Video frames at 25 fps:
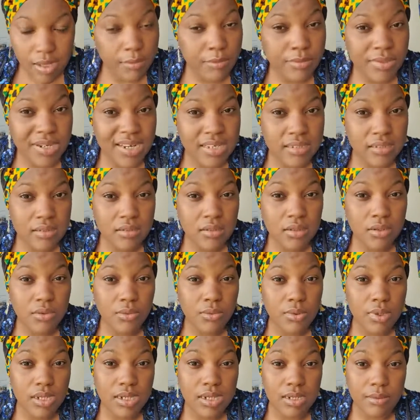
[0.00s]
But that's not
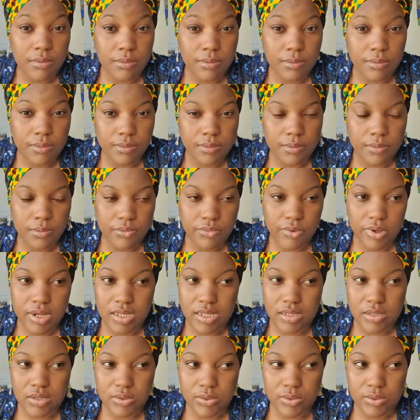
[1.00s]
what I'm
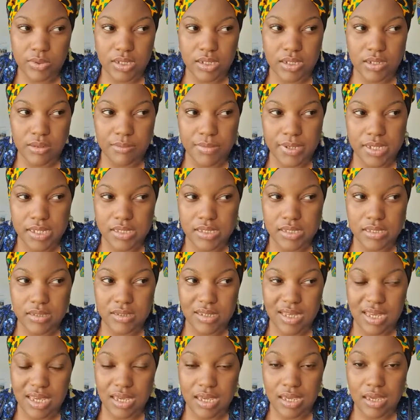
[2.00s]
really talking about
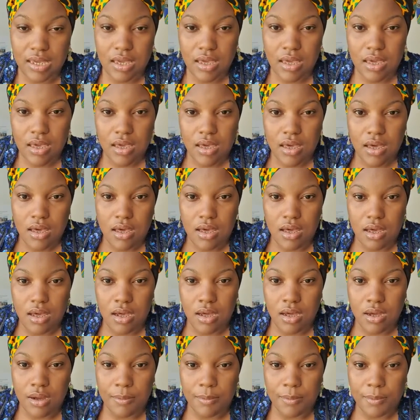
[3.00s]
today.
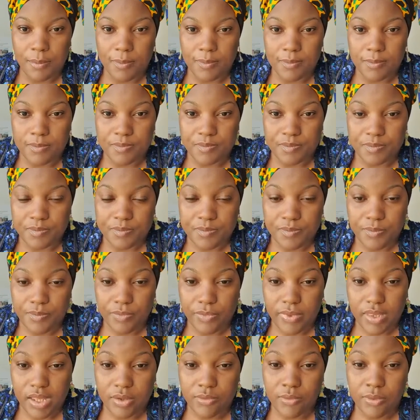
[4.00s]
While
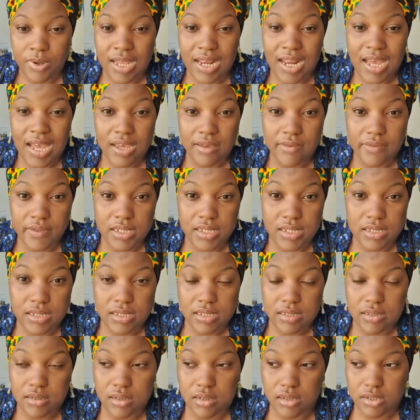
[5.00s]
having the
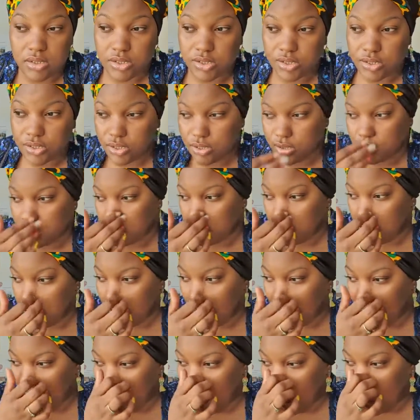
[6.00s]
discussion,
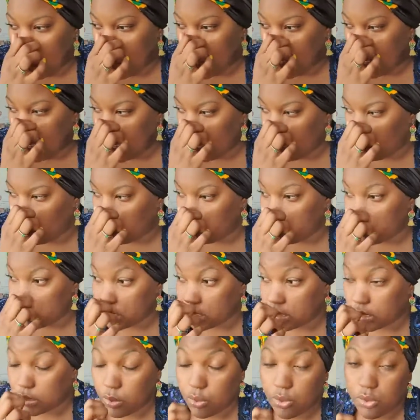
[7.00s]
I
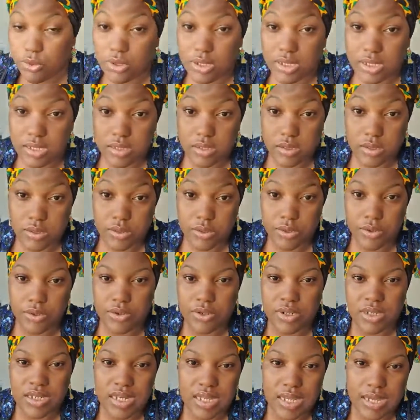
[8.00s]
was calling
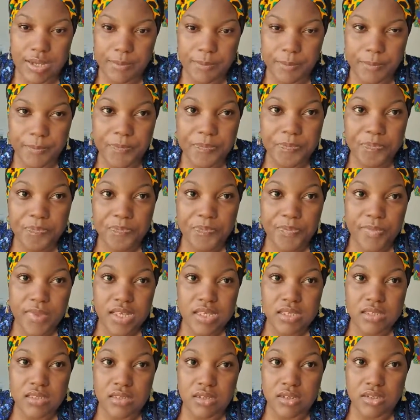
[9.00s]
certain names,
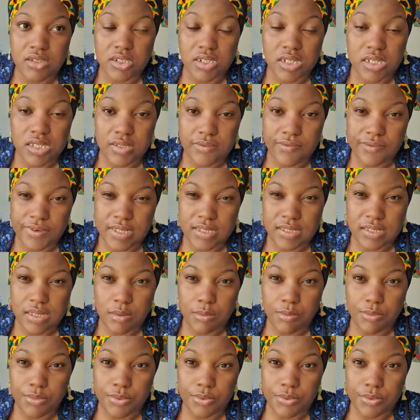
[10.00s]
such as, for
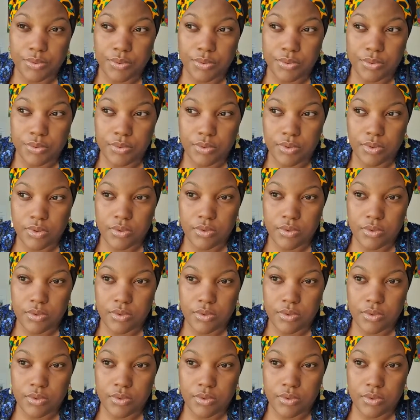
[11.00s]
example,